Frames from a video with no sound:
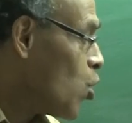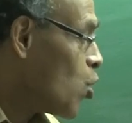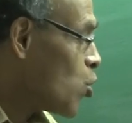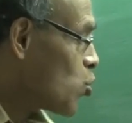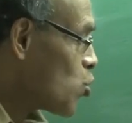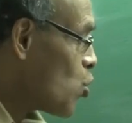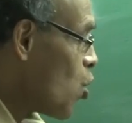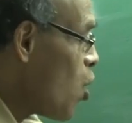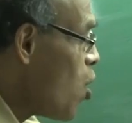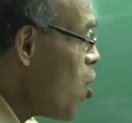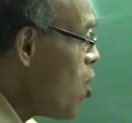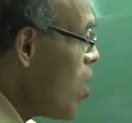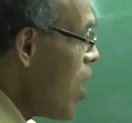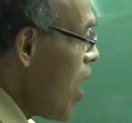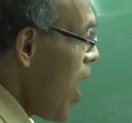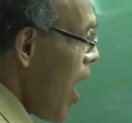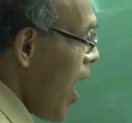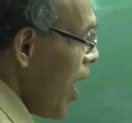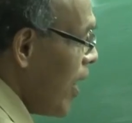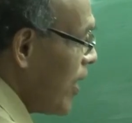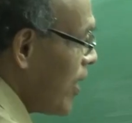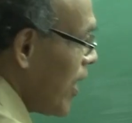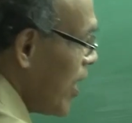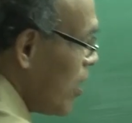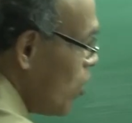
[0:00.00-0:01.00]
So,
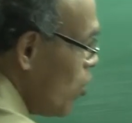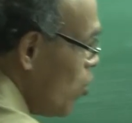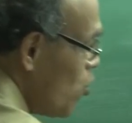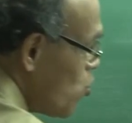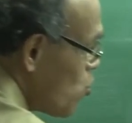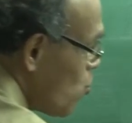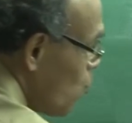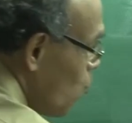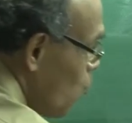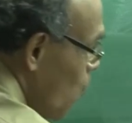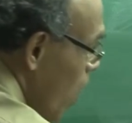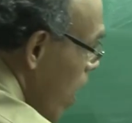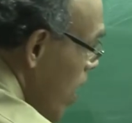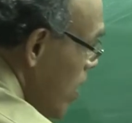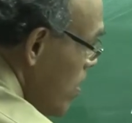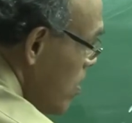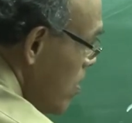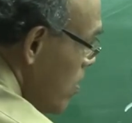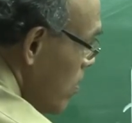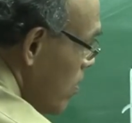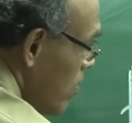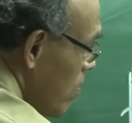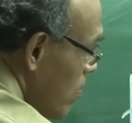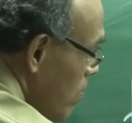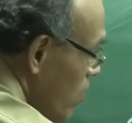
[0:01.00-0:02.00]
I can use 1
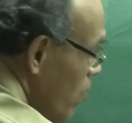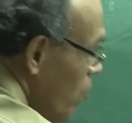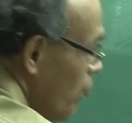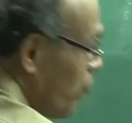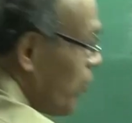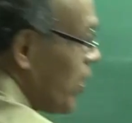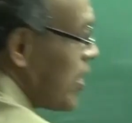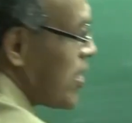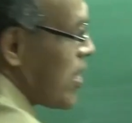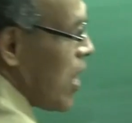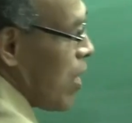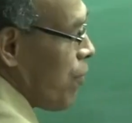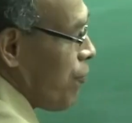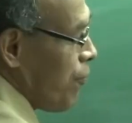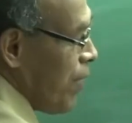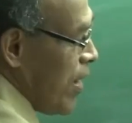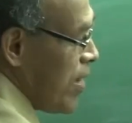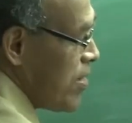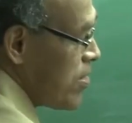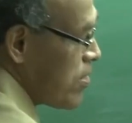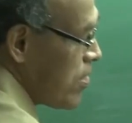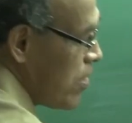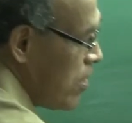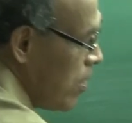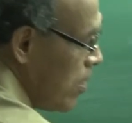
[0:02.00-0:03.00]
free
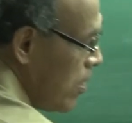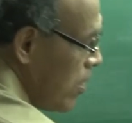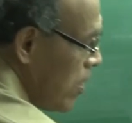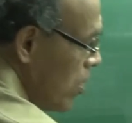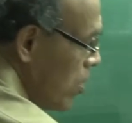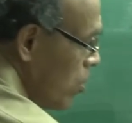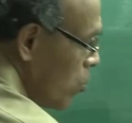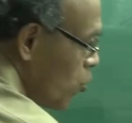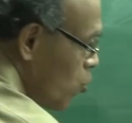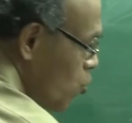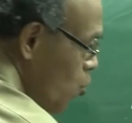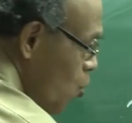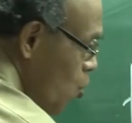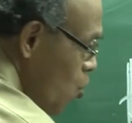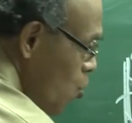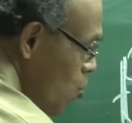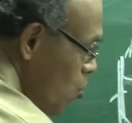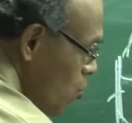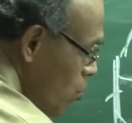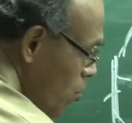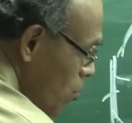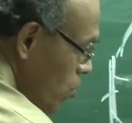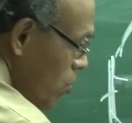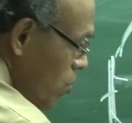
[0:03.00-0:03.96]
surface, 2